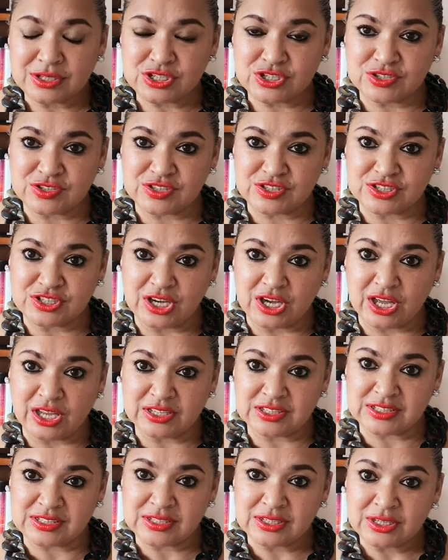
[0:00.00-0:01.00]
to
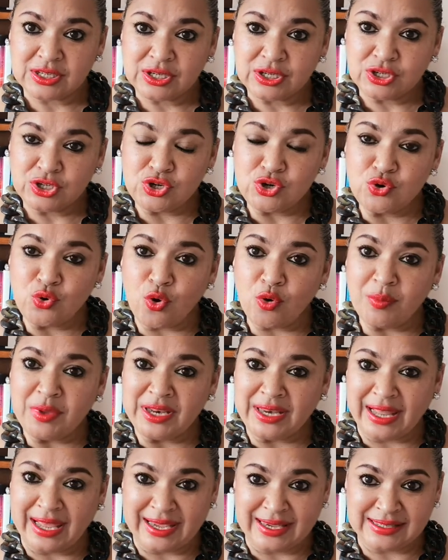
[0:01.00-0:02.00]
start
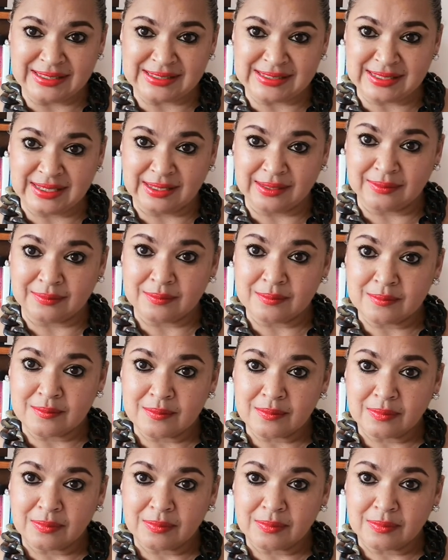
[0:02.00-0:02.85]
normalizing